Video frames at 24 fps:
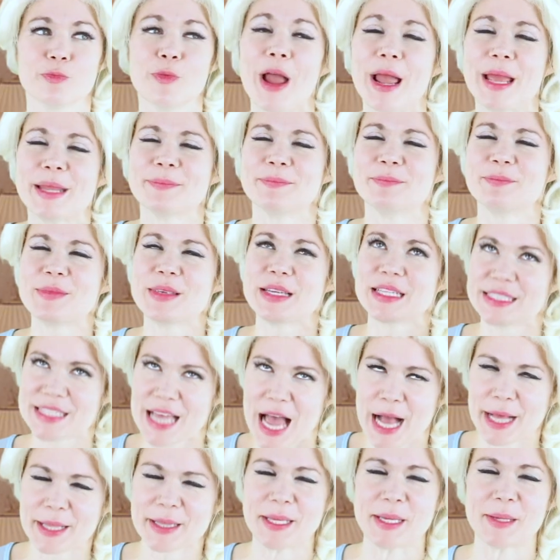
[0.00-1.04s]
Right,
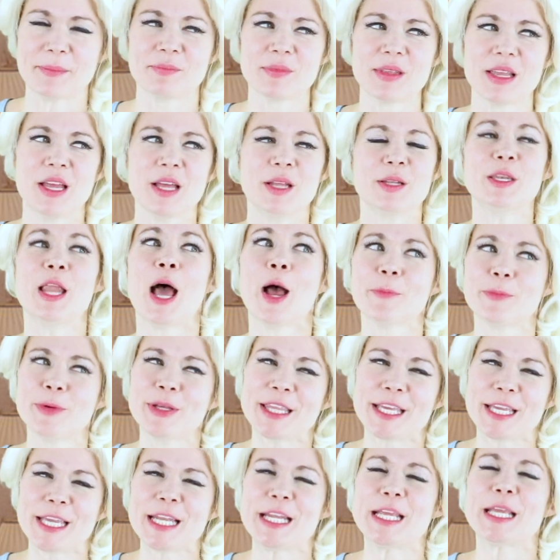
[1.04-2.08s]
exactly. Not
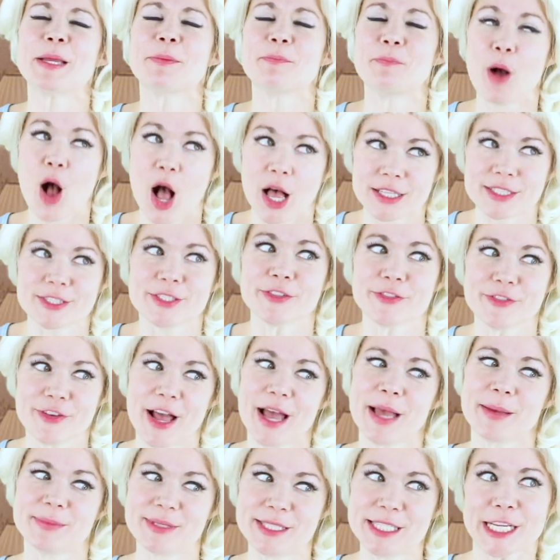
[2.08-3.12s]
really getting imposter
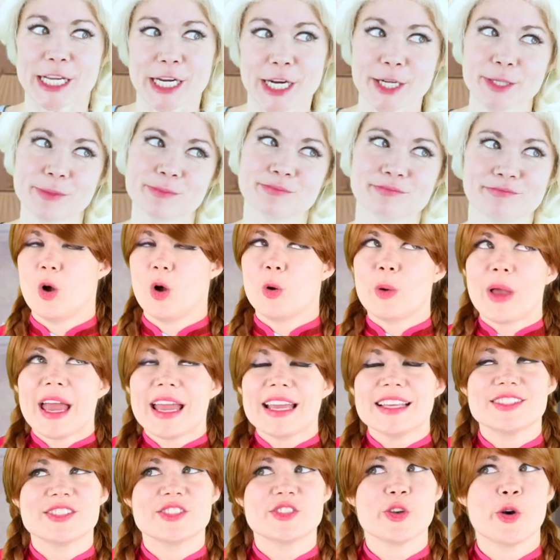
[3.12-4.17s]
vibes here.
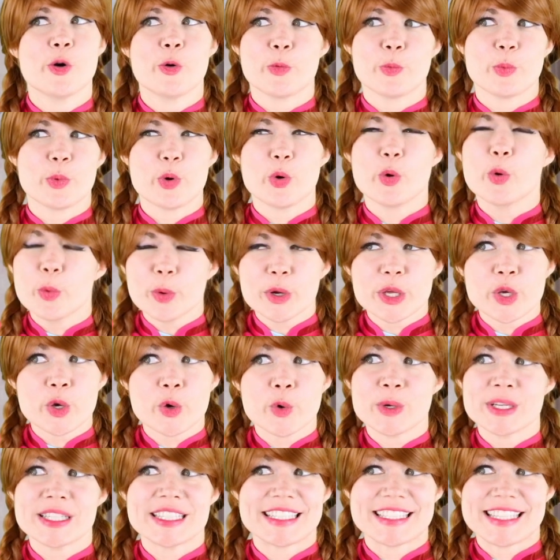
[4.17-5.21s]
Okay, so who are you
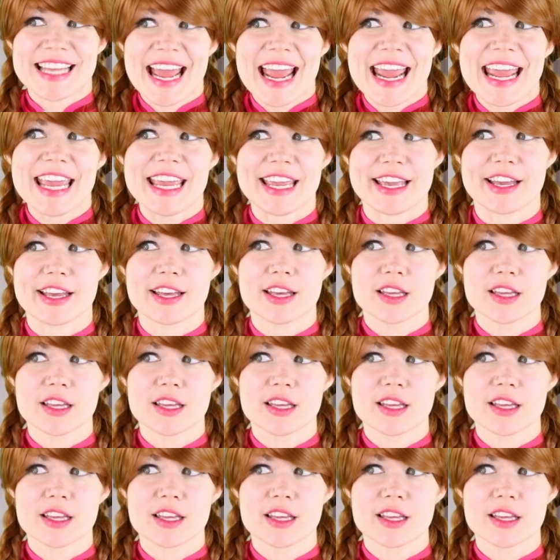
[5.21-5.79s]
going to take?